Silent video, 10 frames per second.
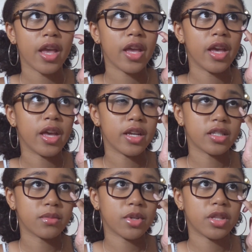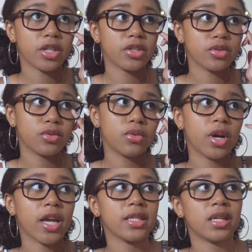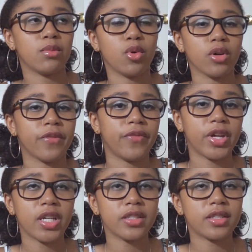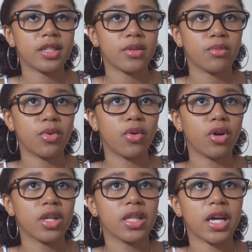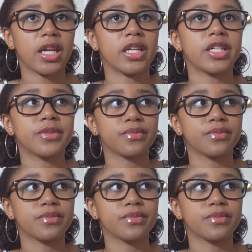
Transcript: and it seems like their school has like more events and more like